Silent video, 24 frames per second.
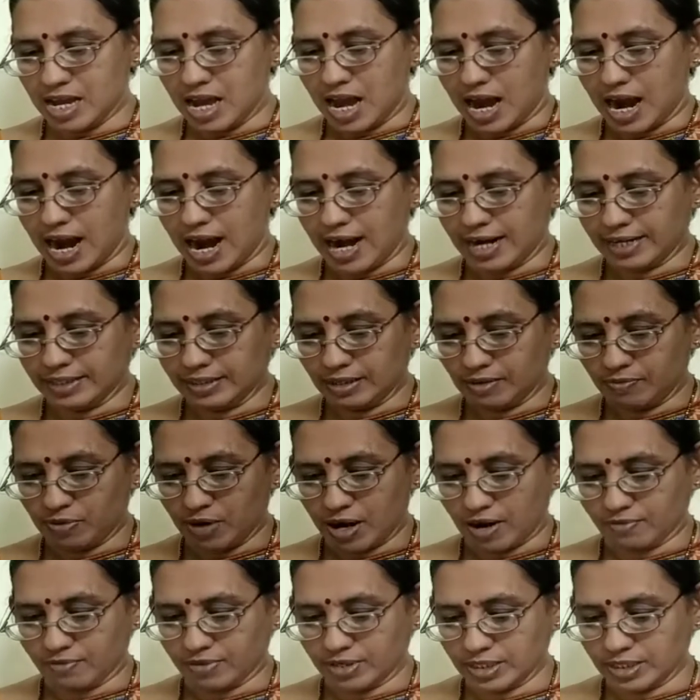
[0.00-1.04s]
and the
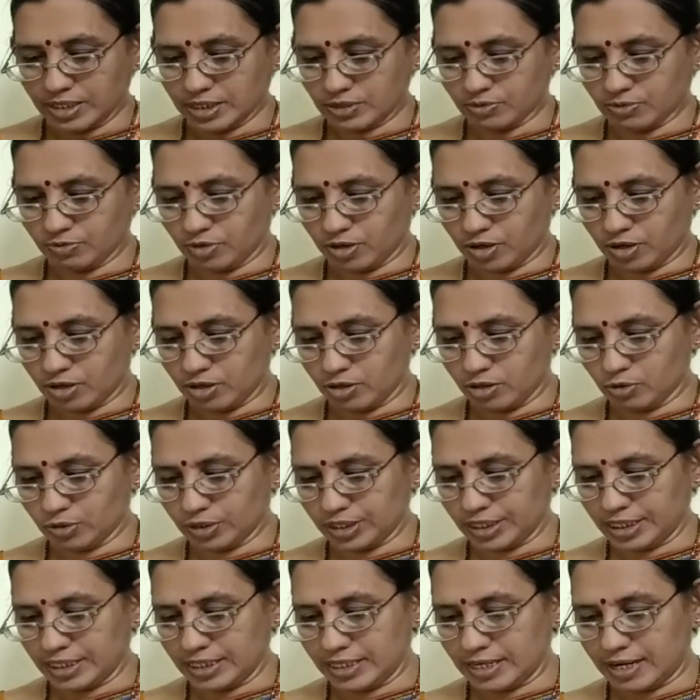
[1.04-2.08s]
flowers were
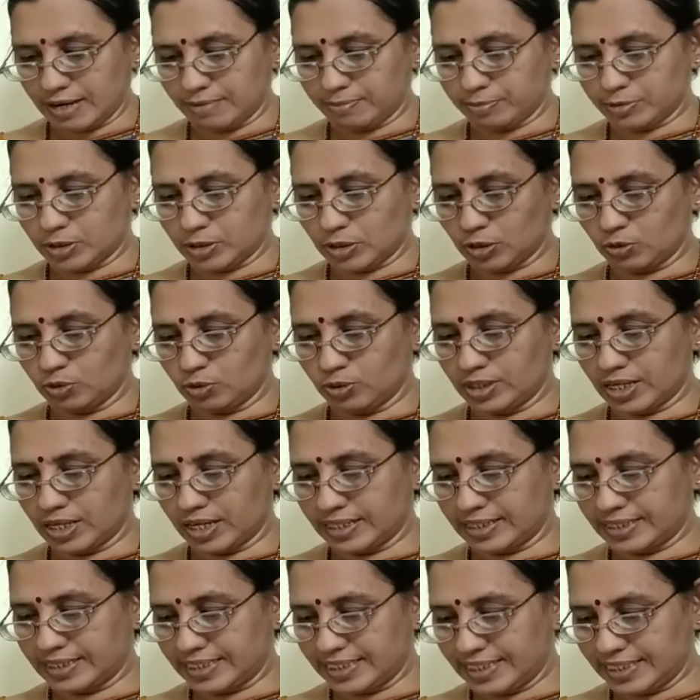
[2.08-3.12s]
looking up through the
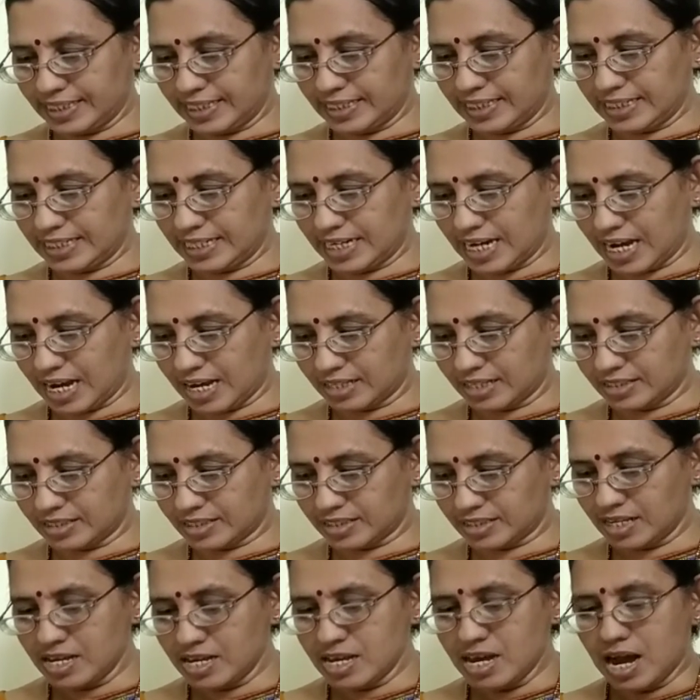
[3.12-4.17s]
green grass
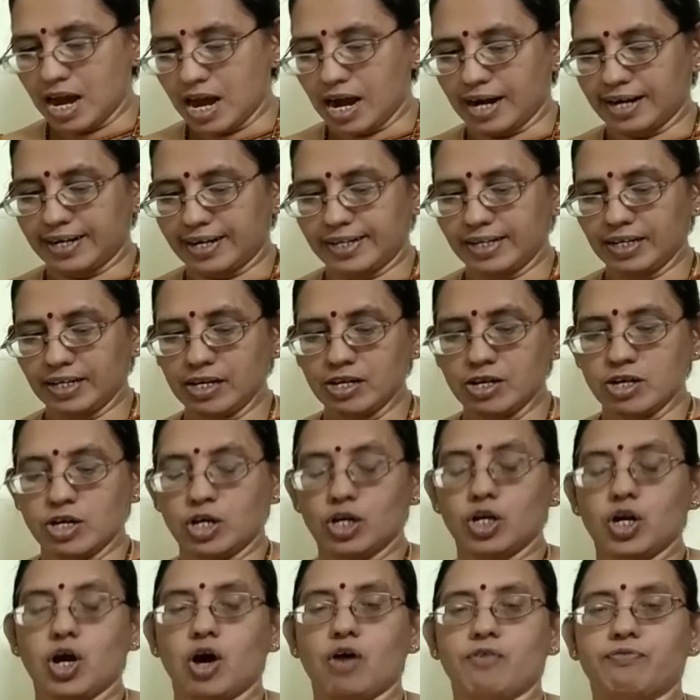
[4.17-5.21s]
and
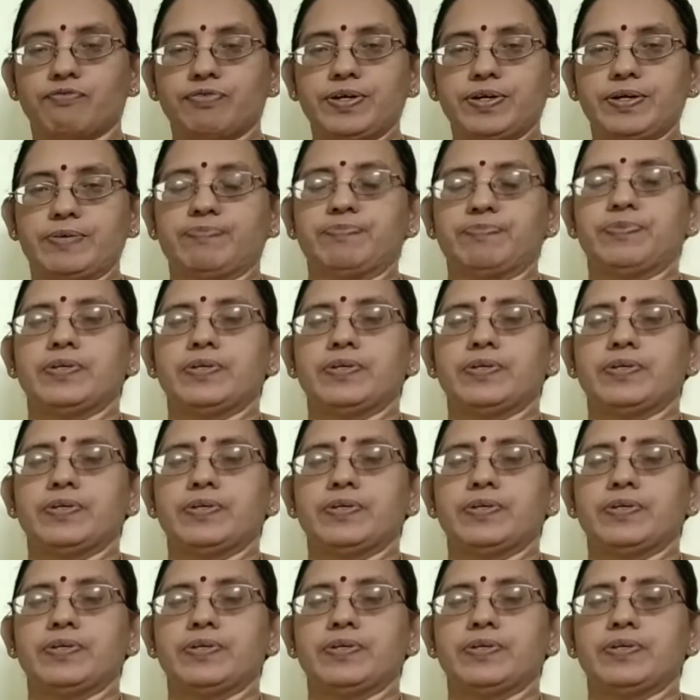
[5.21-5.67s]
laughing.